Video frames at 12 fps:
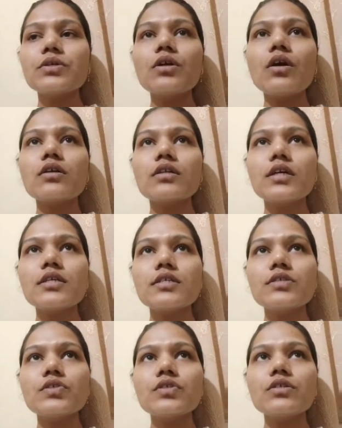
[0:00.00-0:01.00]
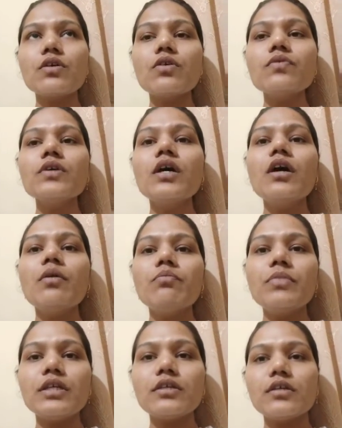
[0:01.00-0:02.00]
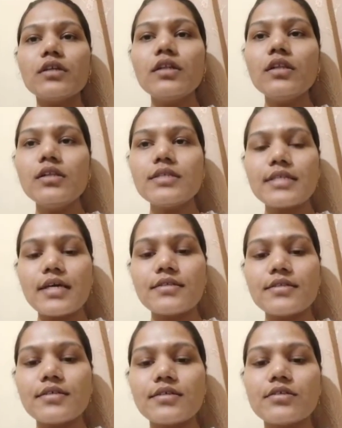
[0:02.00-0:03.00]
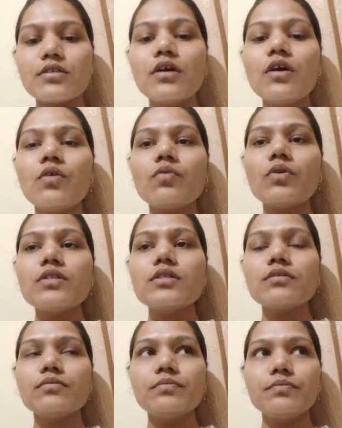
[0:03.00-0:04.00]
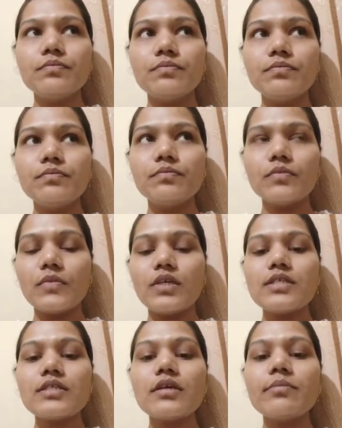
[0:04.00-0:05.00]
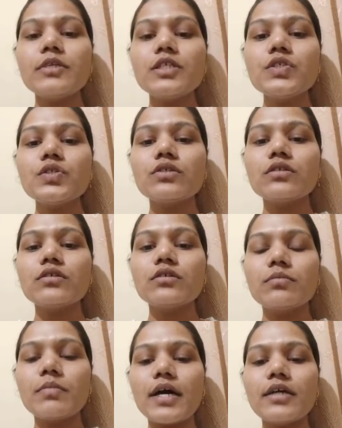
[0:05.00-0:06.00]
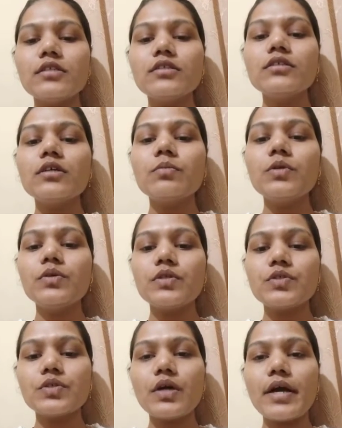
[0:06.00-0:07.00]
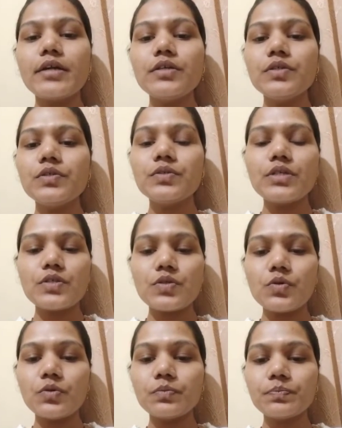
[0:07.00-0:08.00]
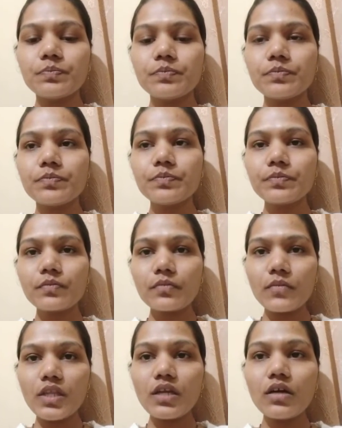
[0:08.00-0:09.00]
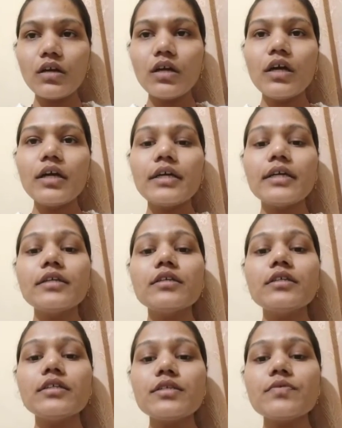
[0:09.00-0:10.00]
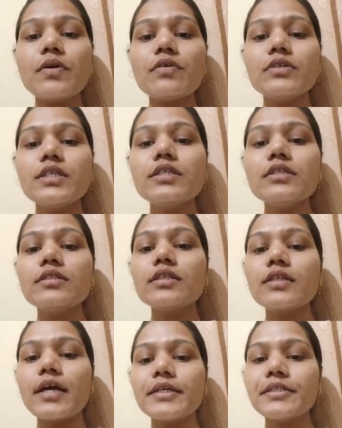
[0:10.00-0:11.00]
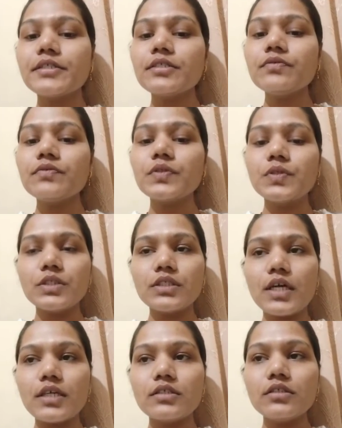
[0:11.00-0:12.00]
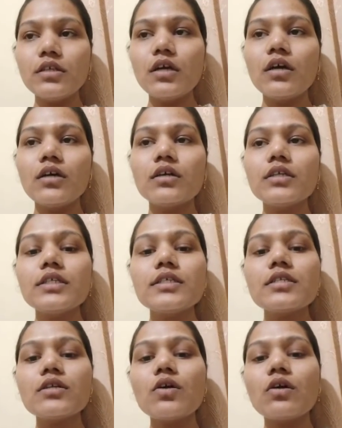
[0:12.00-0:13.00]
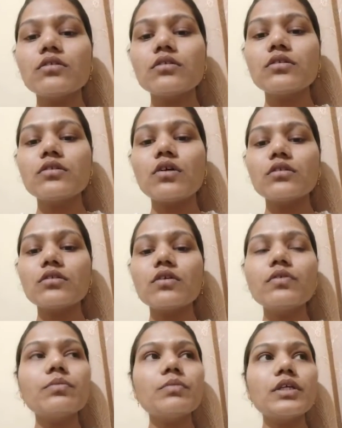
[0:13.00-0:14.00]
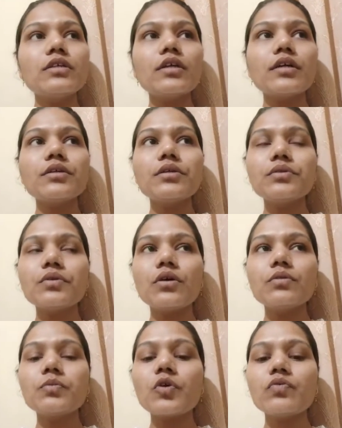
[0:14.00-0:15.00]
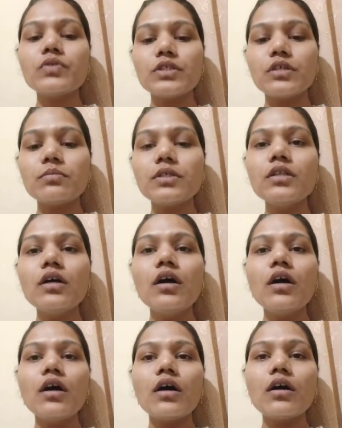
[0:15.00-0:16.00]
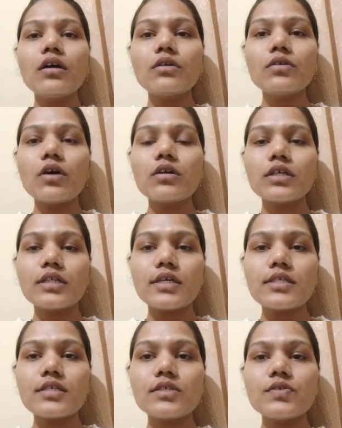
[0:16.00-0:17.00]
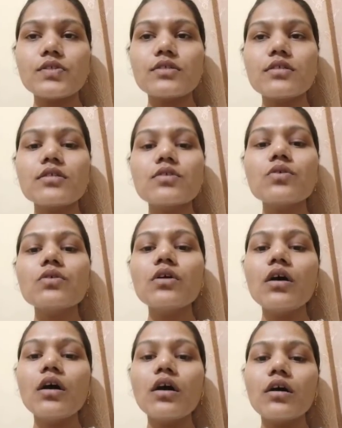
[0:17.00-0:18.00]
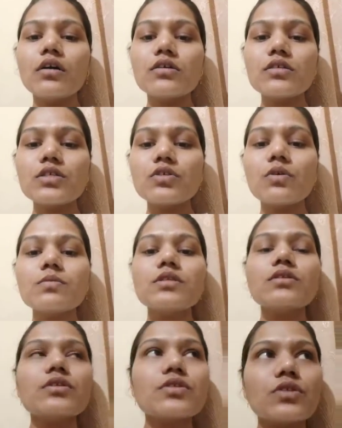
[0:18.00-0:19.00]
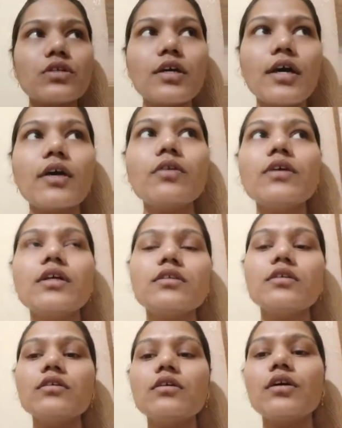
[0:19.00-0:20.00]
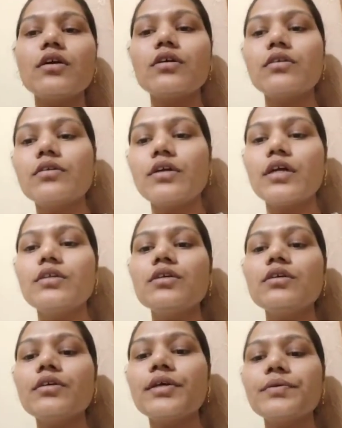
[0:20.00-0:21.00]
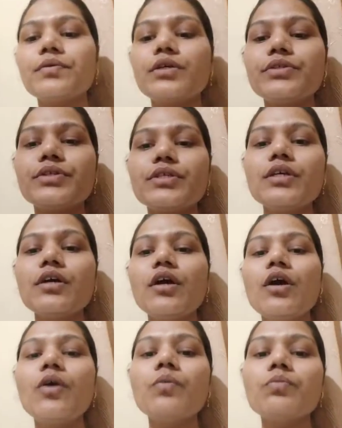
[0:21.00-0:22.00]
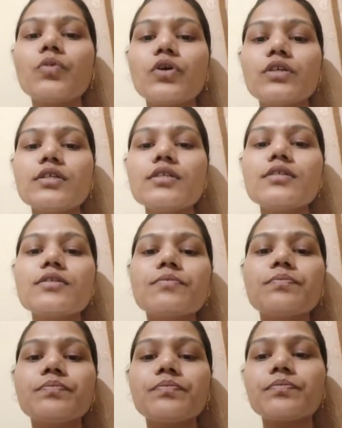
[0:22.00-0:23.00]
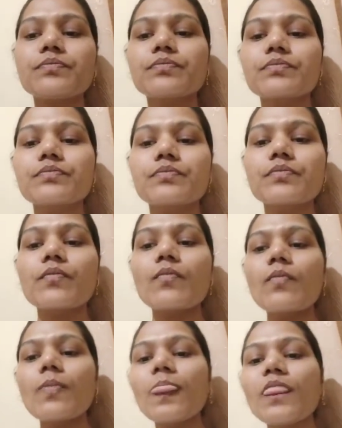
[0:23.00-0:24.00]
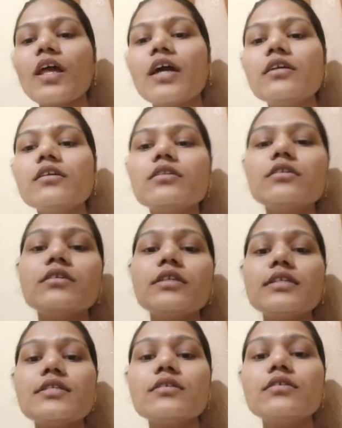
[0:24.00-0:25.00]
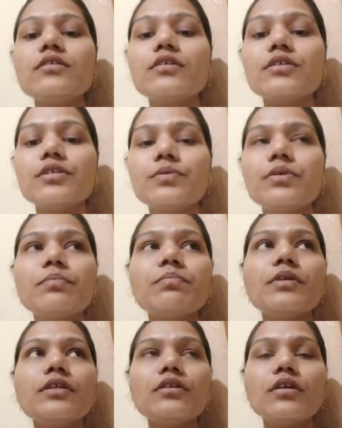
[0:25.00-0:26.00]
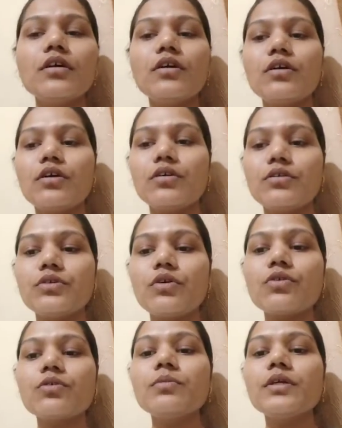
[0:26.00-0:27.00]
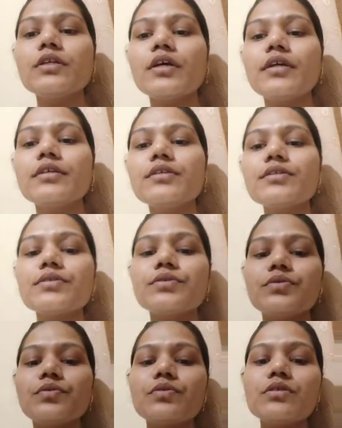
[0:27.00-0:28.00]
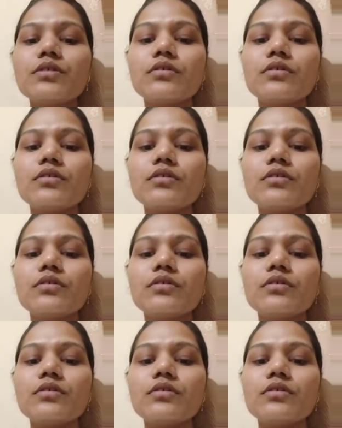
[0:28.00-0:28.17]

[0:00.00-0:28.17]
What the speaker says: Organization of Medical Sciences, was established by the WHO and UNESCO, and it is founded in the 1949. It is the non-government and the non-profitable organizations. So CIOMS does not have any regulatory bodies, and it's a drug development document and its use.